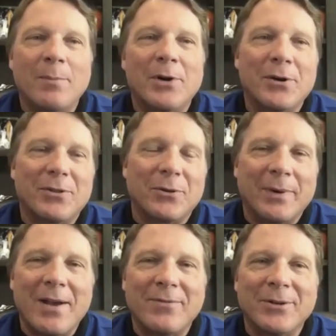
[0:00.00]
Earth or
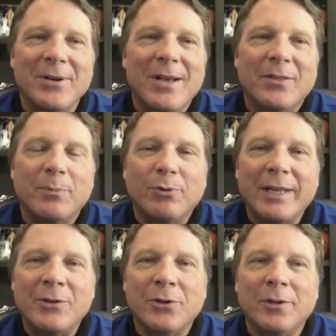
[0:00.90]
whatever, they're
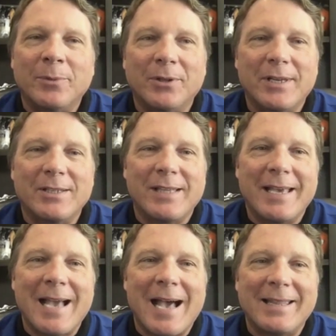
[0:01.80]
pretty durable because
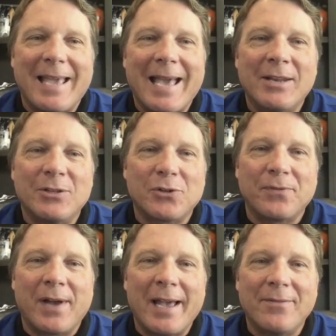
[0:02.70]
they got they had to
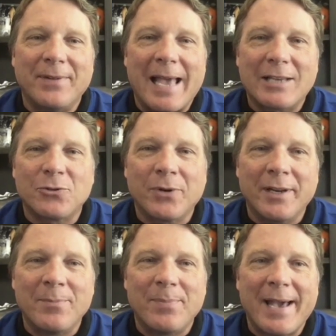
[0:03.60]
survive an
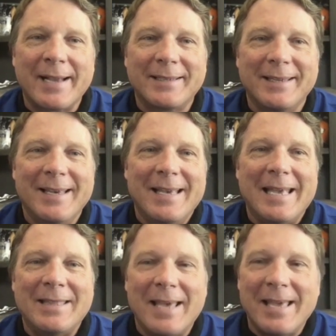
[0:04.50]
asteroid impact
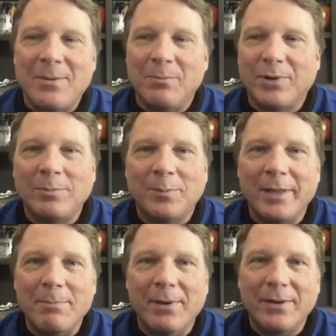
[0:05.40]
and then
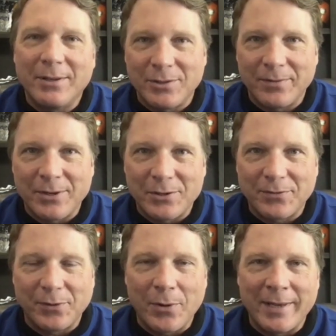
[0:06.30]
probably millions of
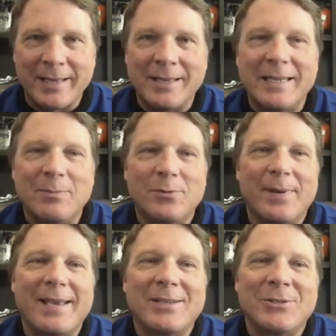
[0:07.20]
years floating in deep
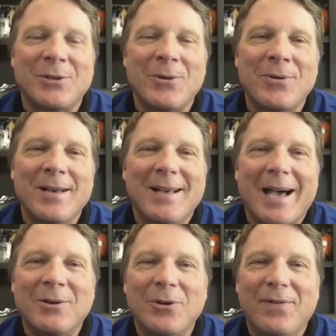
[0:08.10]
space. So
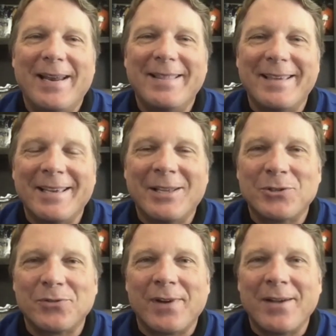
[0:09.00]
I don't know if anything can
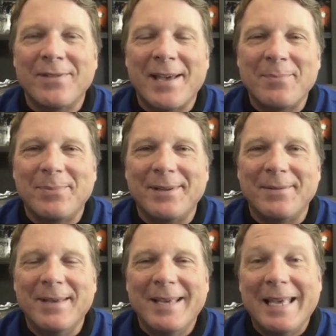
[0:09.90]
survive that, but
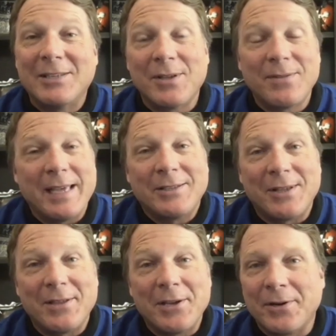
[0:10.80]
it's a it's
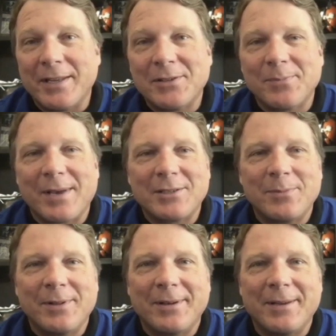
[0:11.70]
a theory, it's a
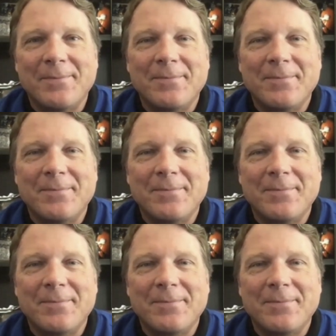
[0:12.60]
possibility.